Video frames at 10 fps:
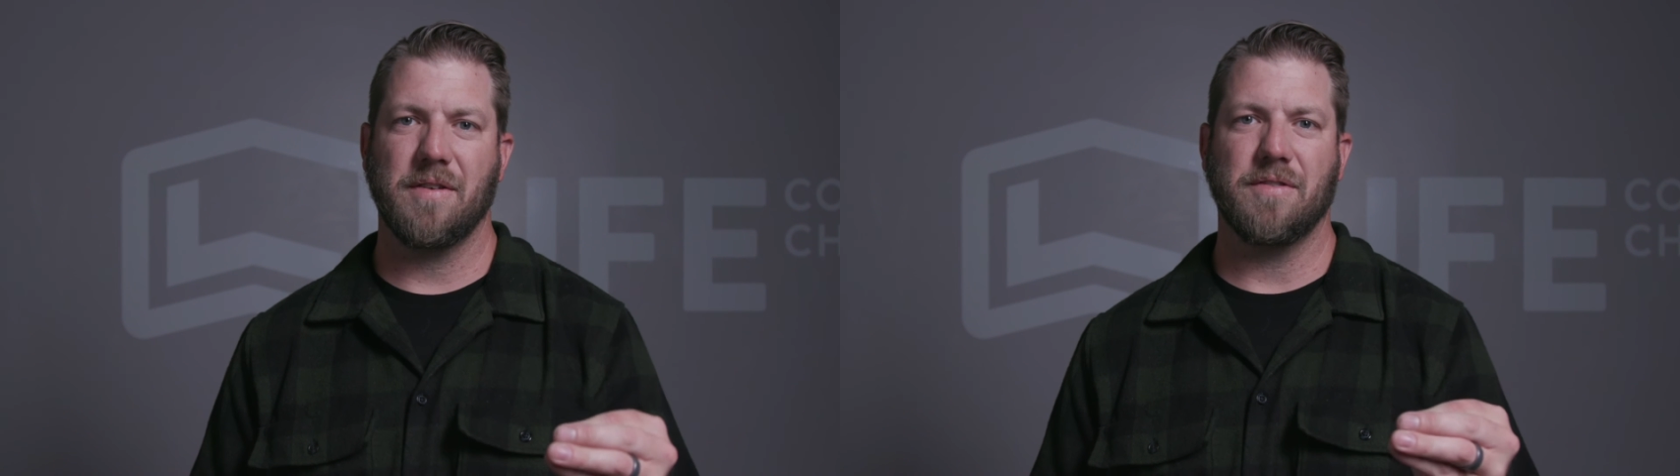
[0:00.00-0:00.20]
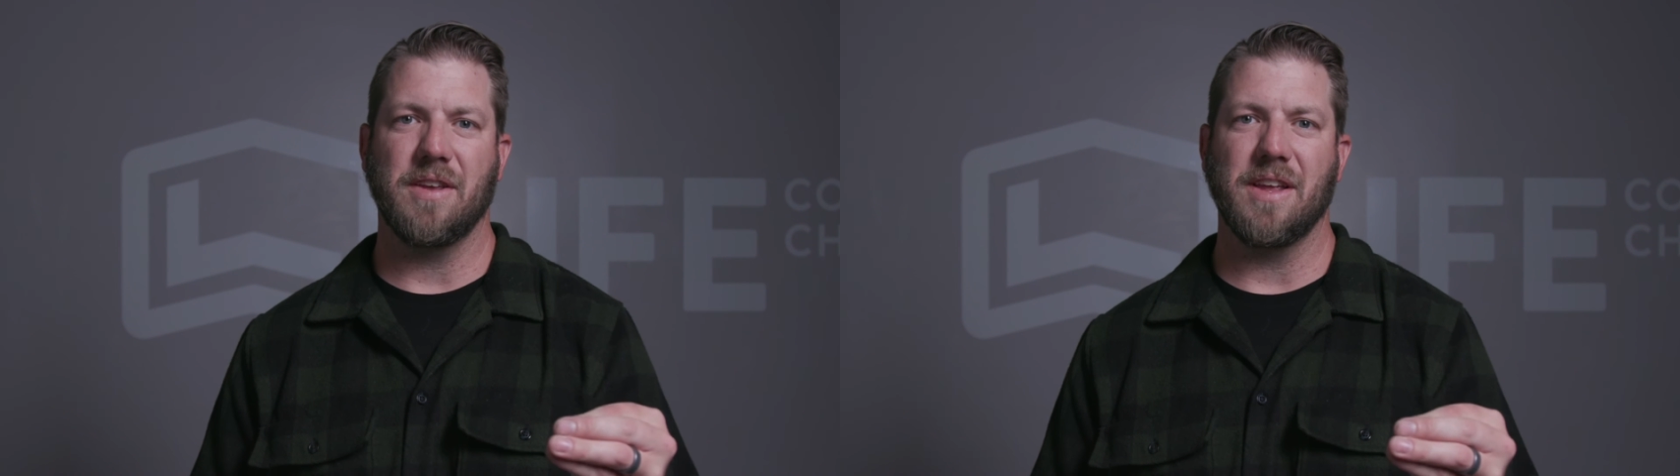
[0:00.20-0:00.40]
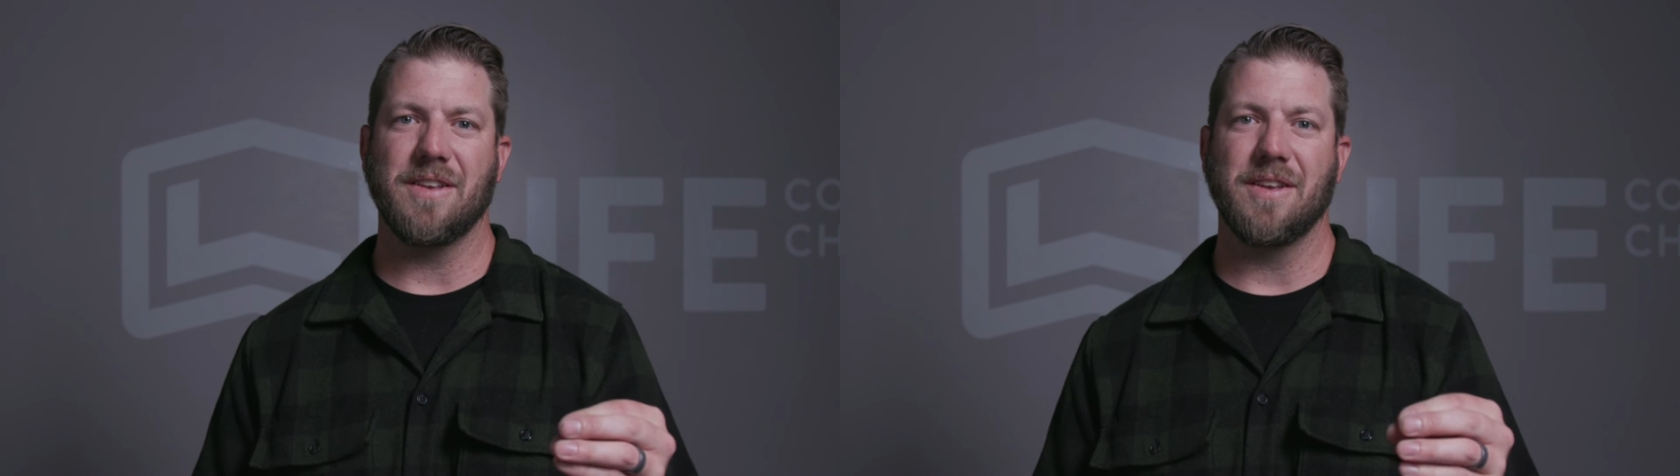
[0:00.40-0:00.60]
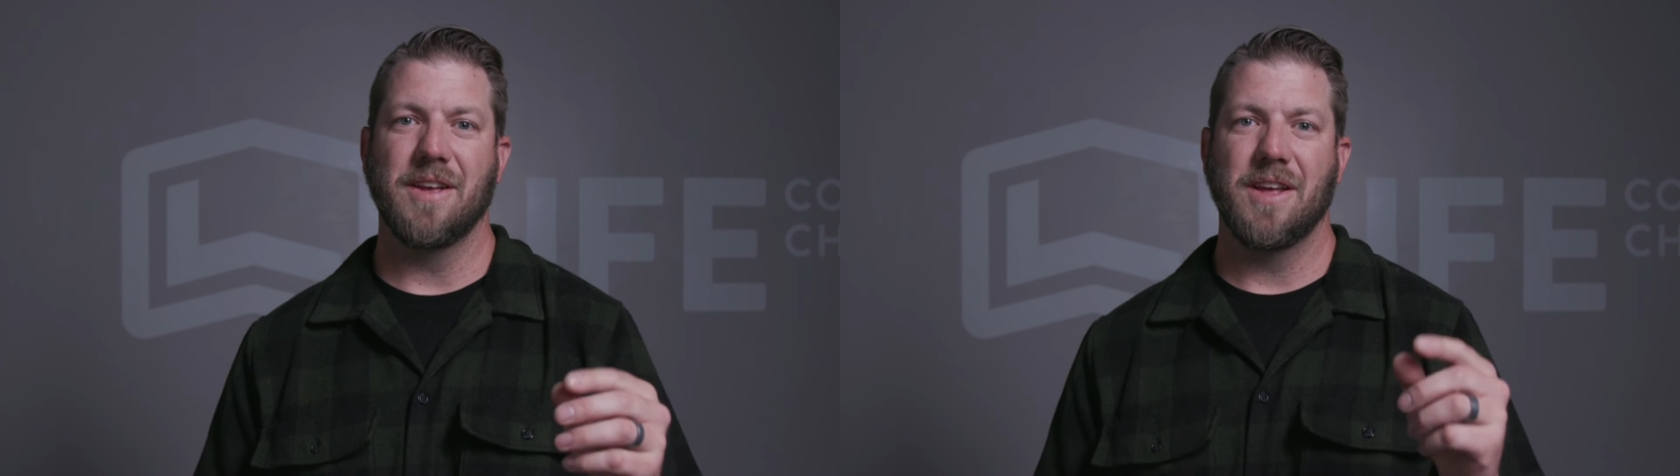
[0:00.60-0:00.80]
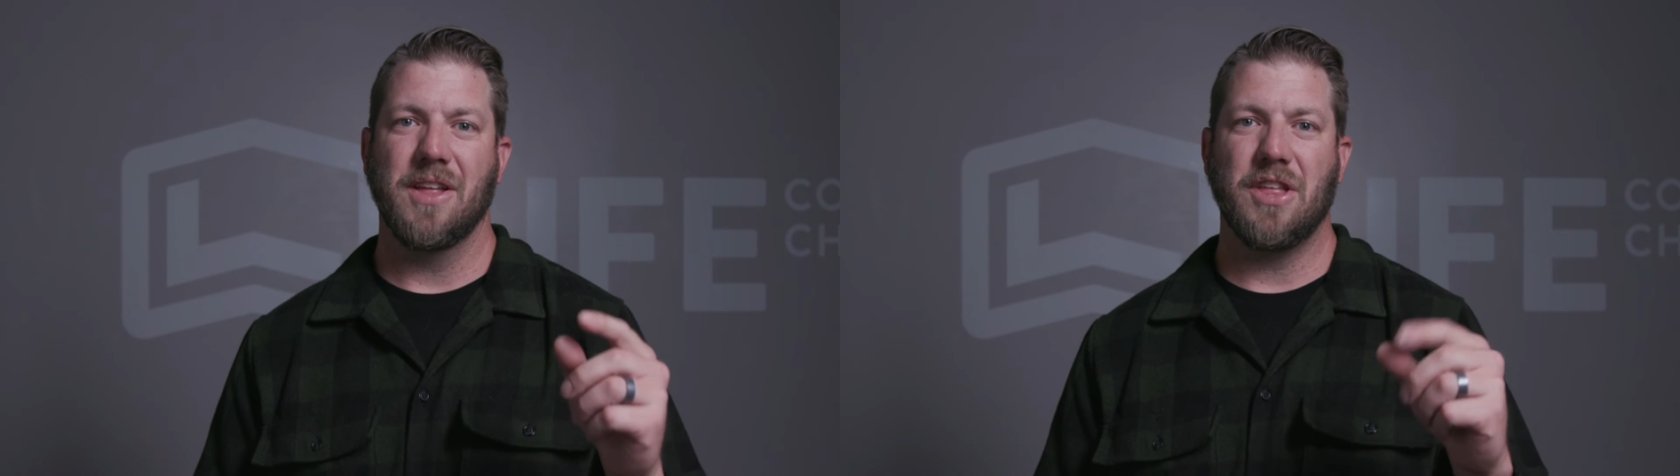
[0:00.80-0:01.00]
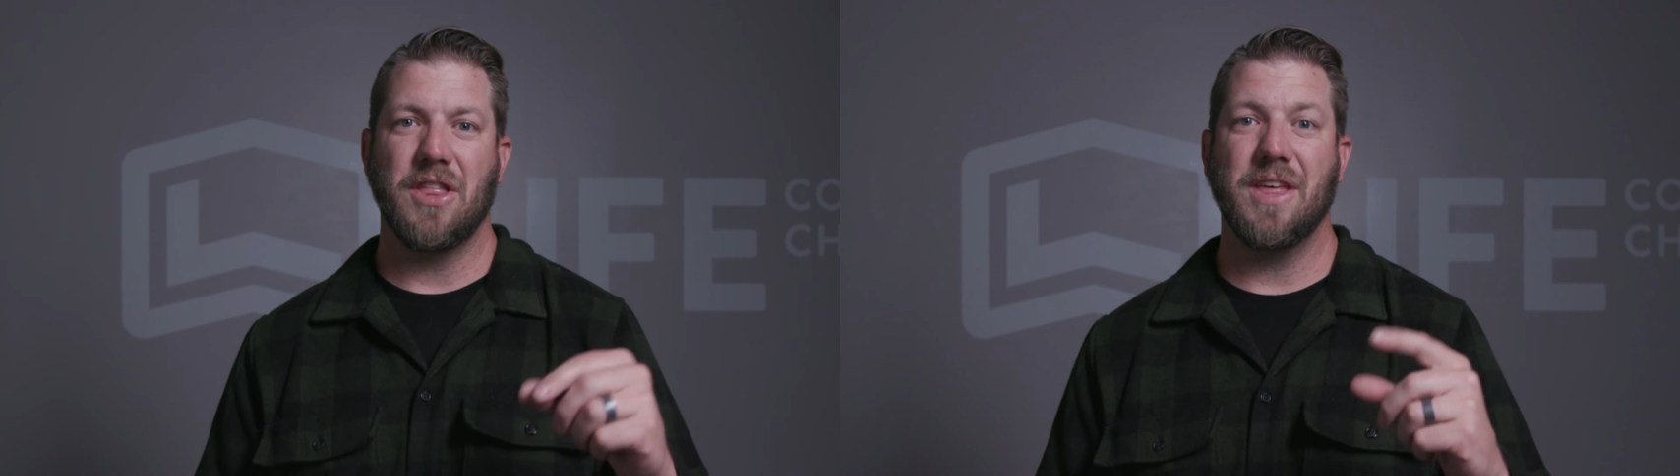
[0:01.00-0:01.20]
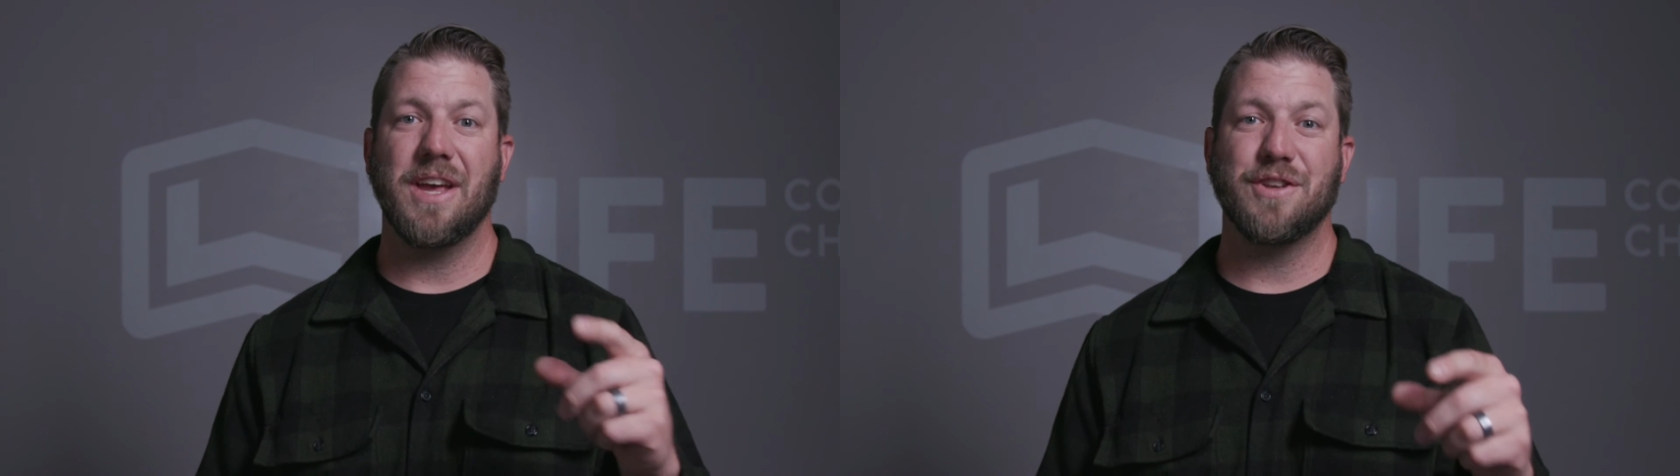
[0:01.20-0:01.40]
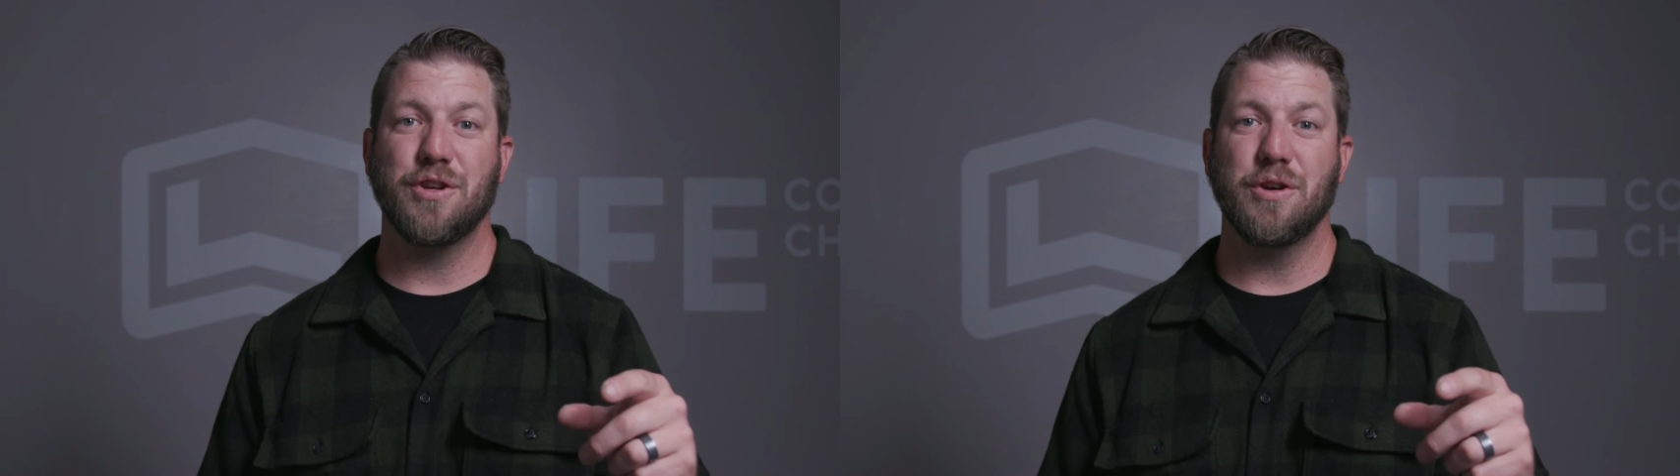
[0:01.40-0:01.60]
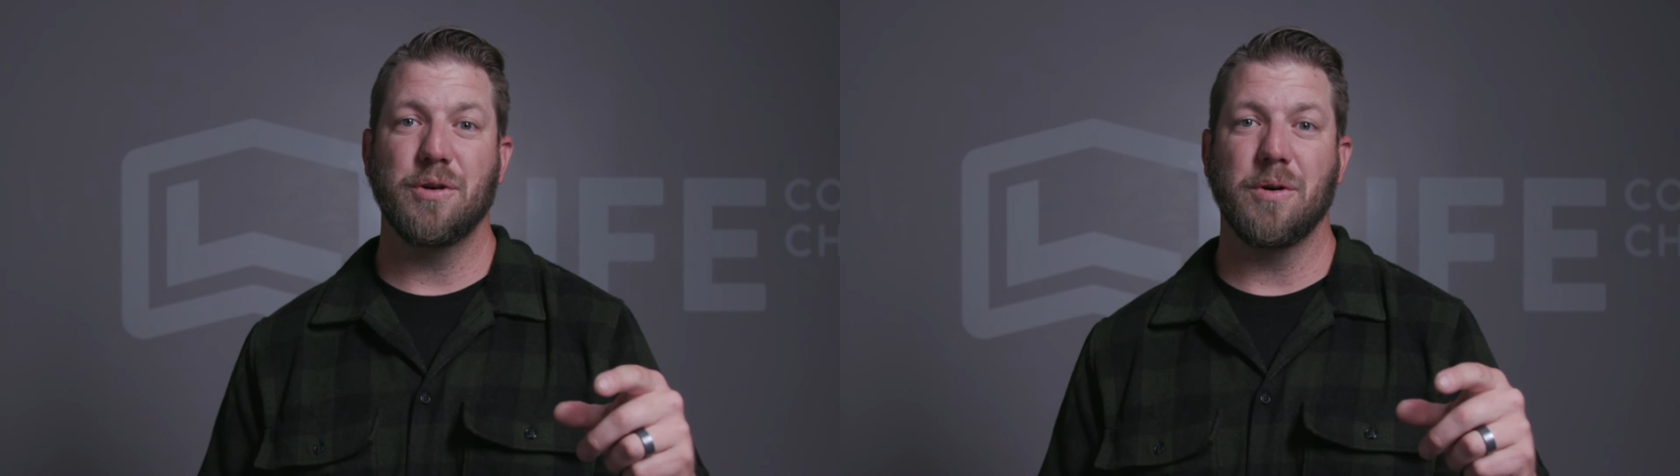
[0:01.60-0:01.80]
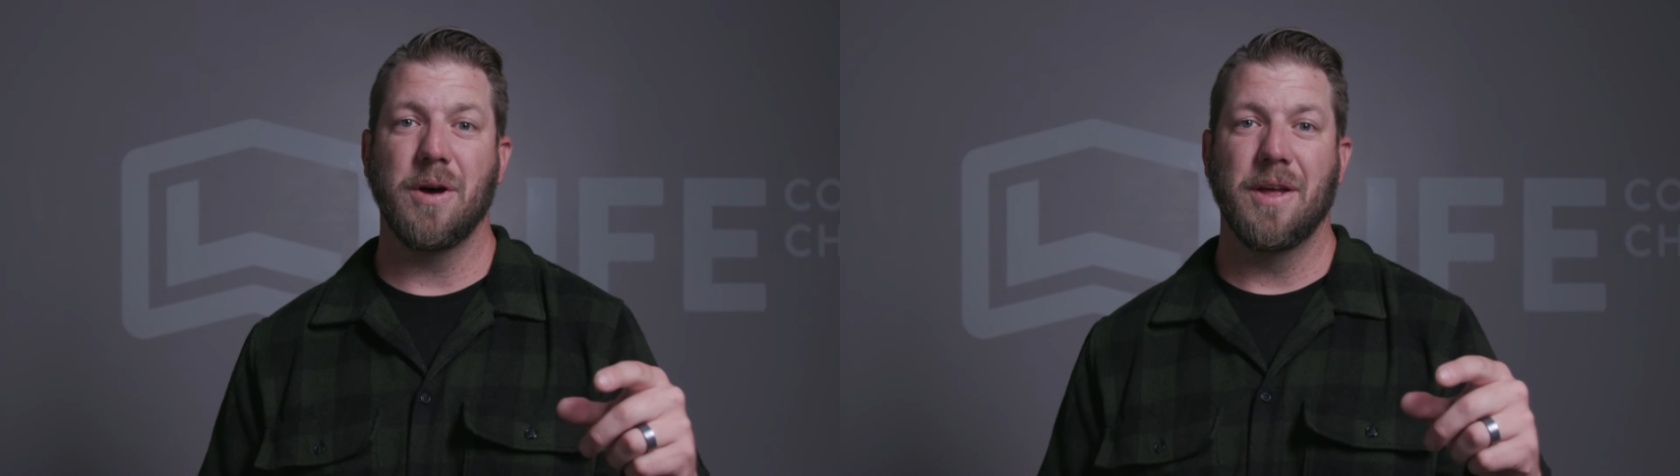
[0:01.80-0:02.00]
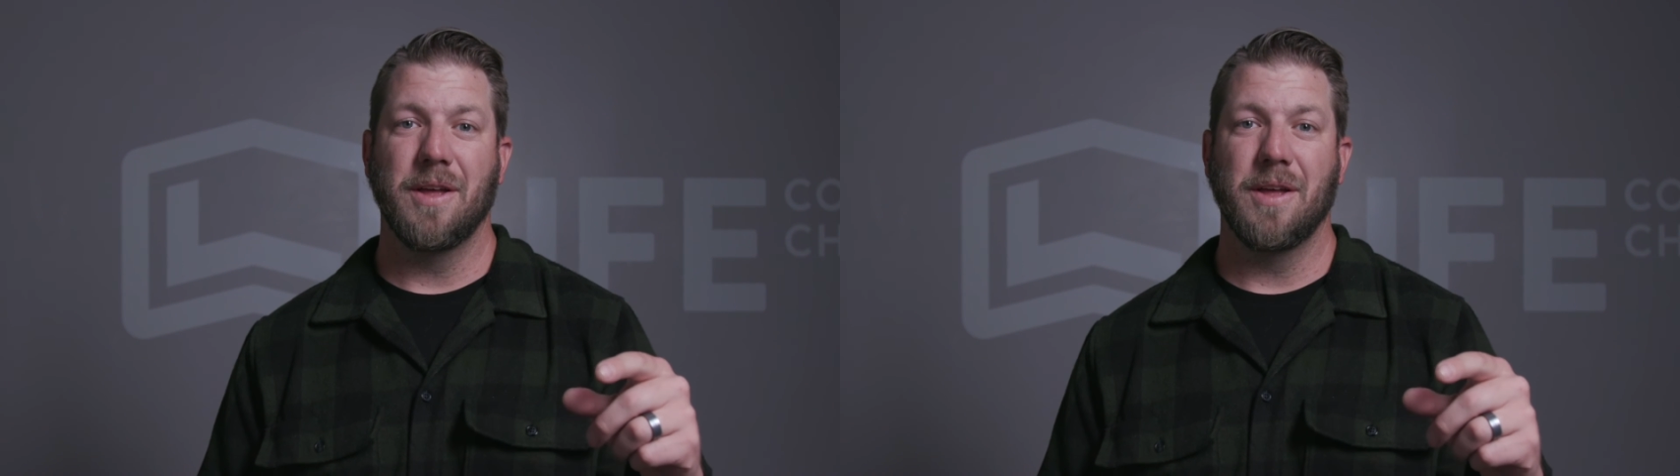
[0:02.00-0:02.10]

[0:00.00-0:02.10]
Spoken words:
of sin, that they too,